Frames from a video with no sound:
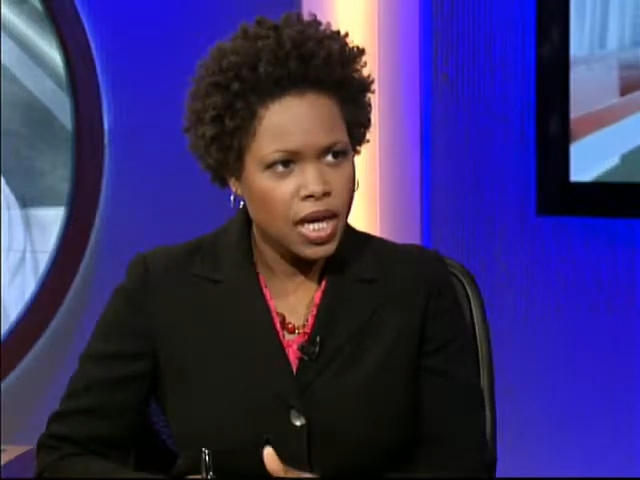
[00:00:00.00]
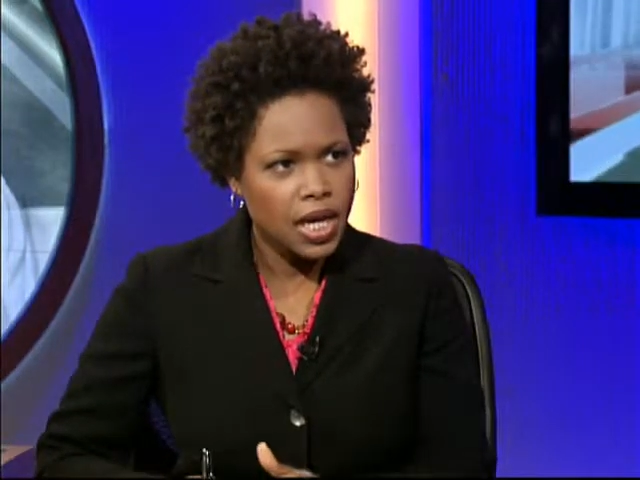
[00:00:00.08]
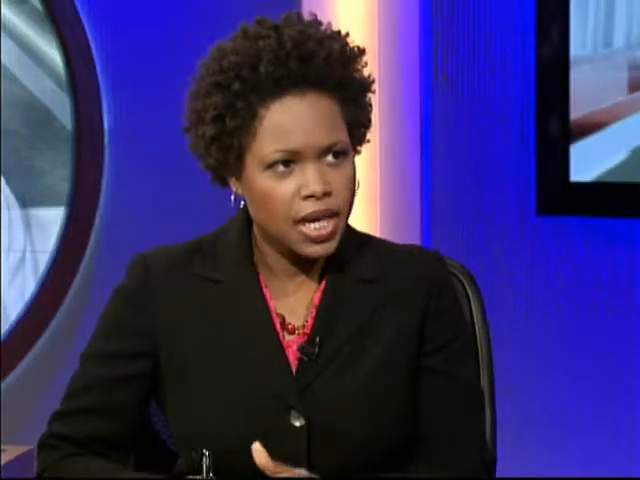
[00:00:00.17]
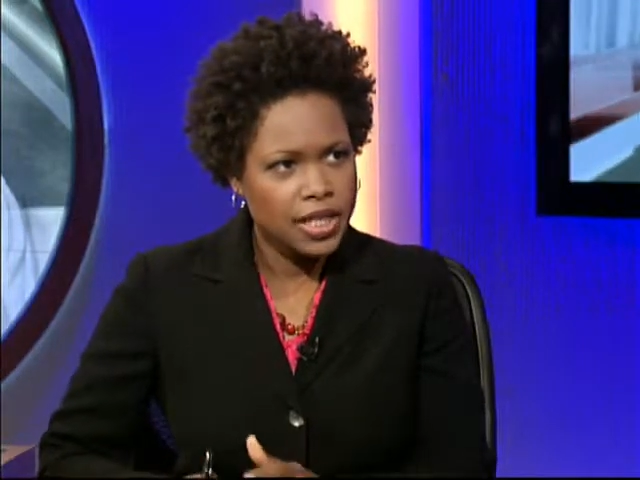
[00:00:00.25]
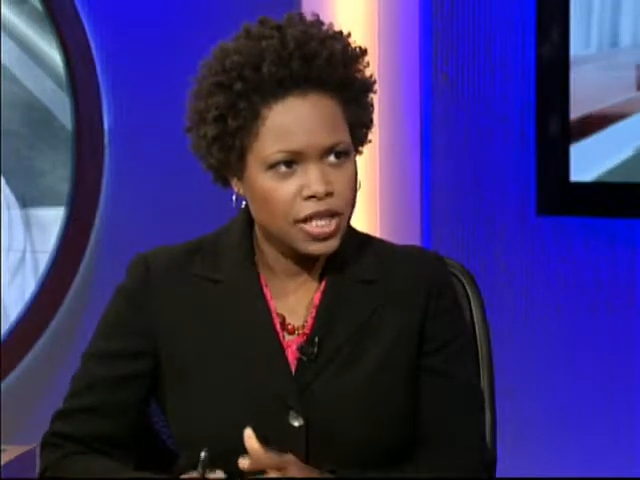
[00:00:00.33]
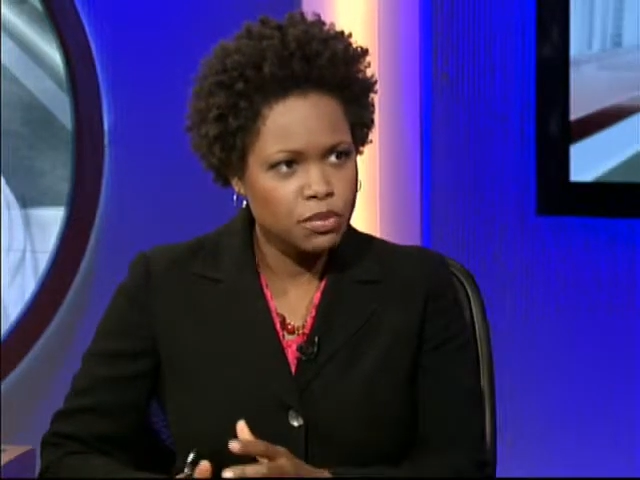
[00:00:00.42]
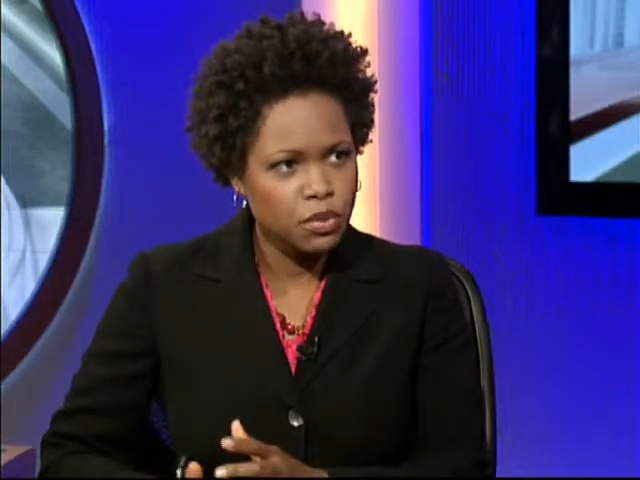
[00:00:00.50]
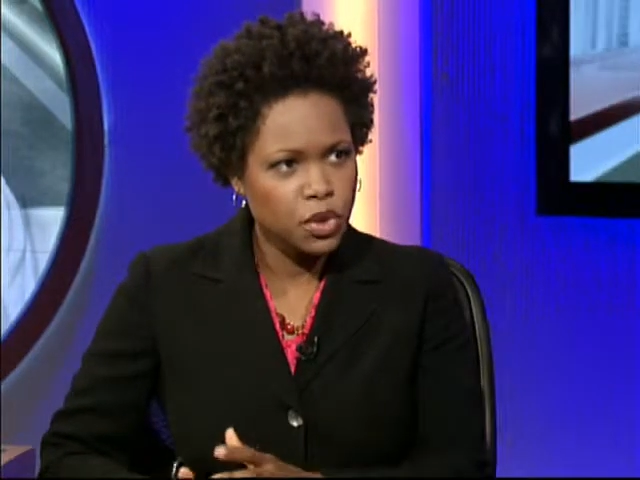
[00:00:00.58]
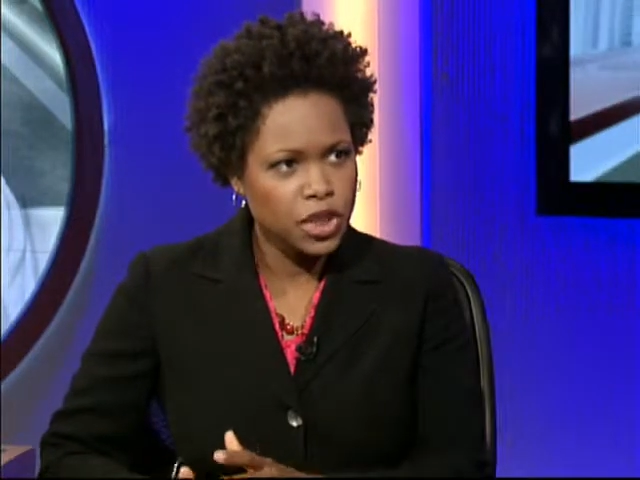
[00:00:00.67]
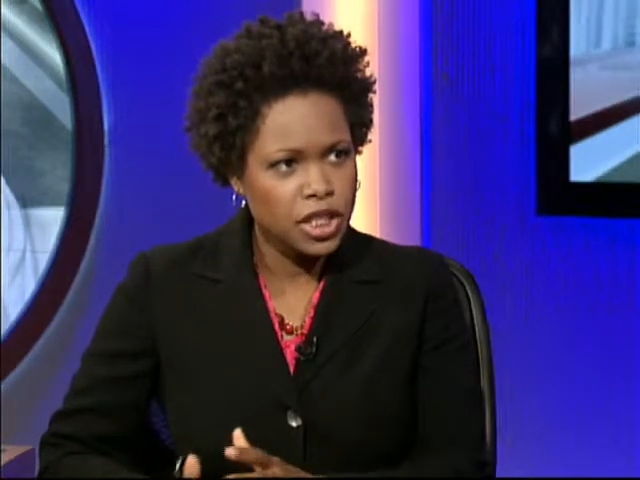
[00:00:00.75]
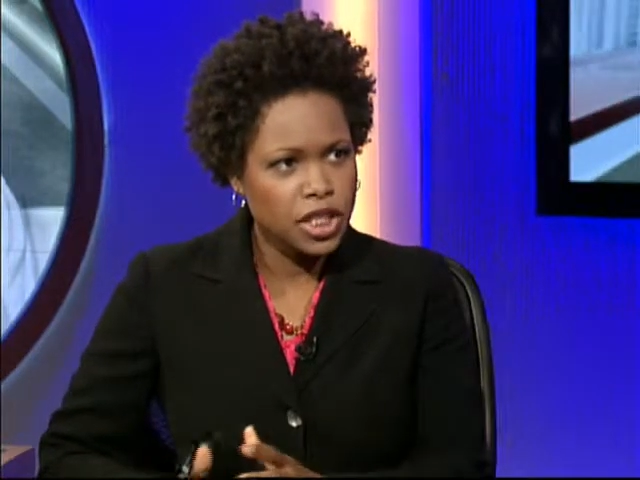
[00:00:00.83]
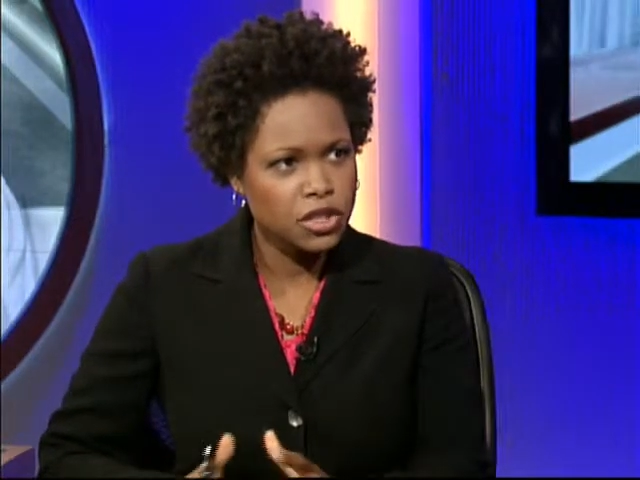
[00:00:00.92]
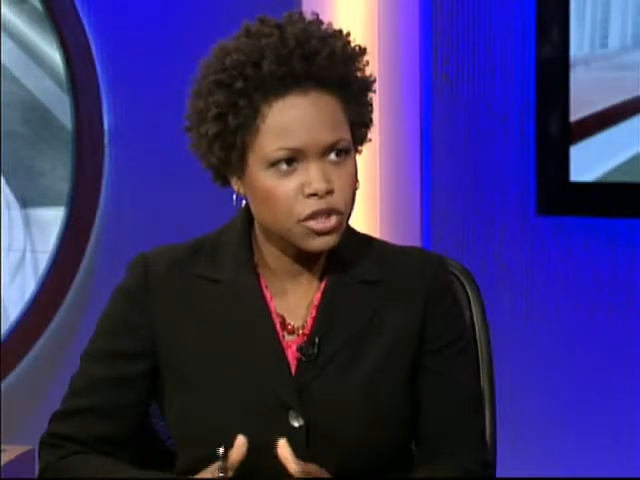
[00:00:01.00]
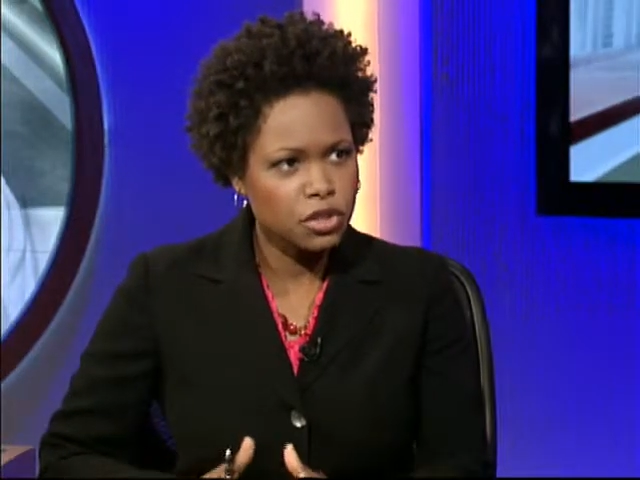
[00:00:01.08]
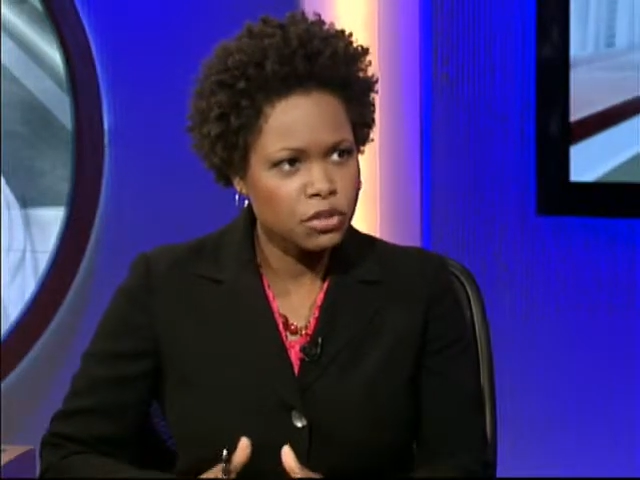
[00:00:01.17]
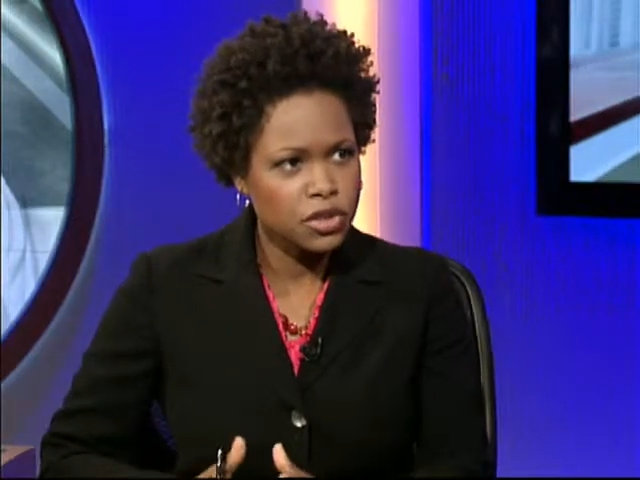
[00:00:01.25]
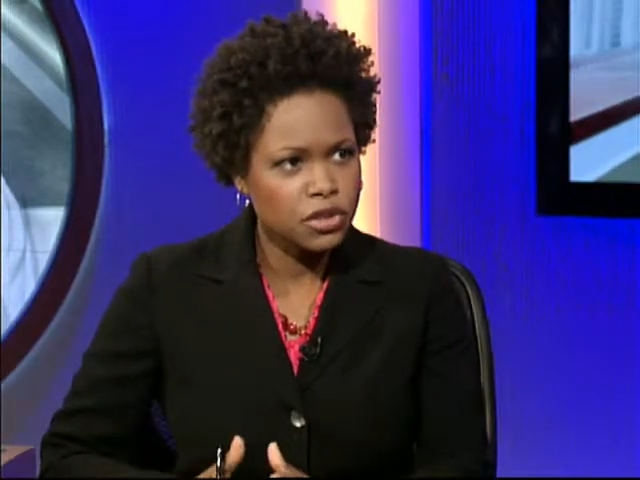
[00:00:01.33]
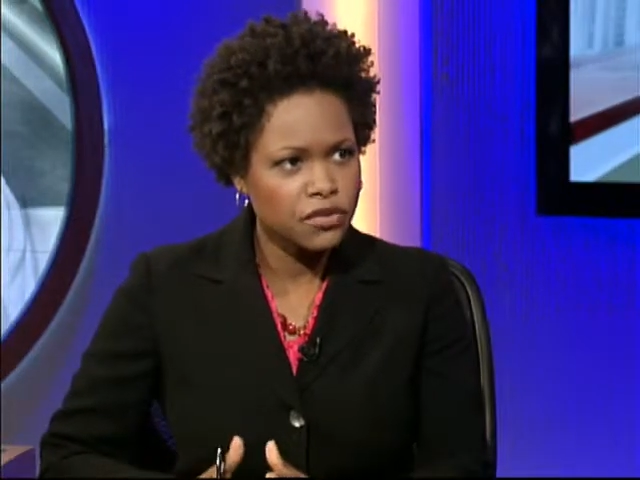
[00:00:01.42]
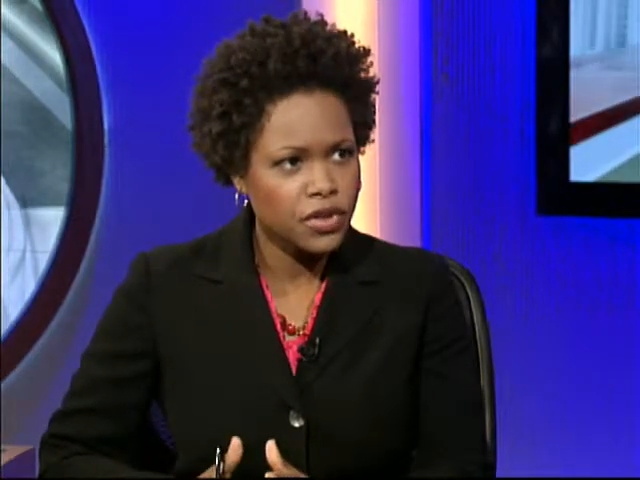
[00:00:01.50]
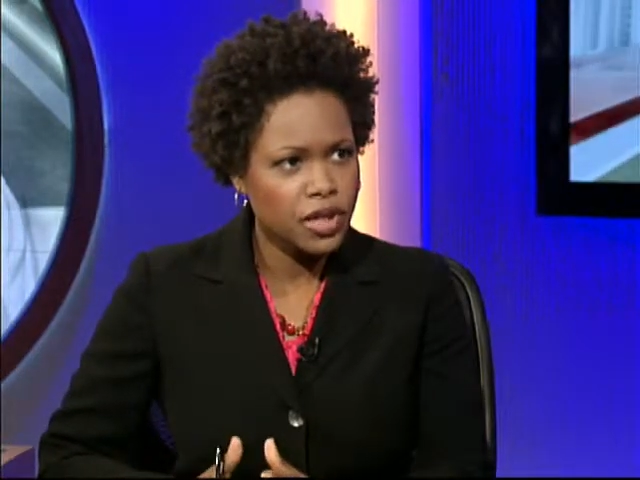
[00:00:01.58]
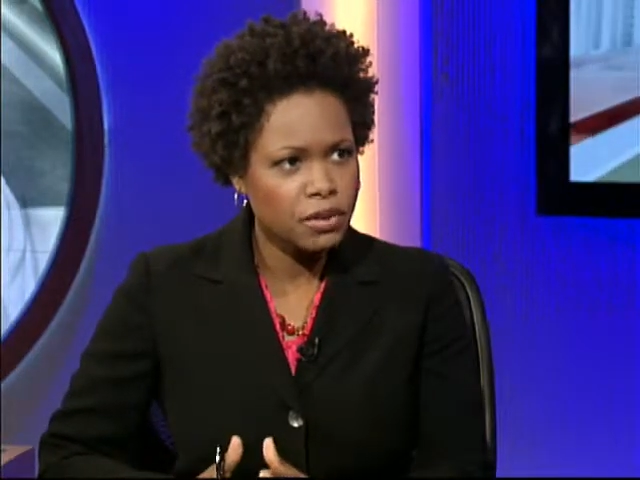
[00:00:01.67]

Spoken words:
I guess, bullying in terms of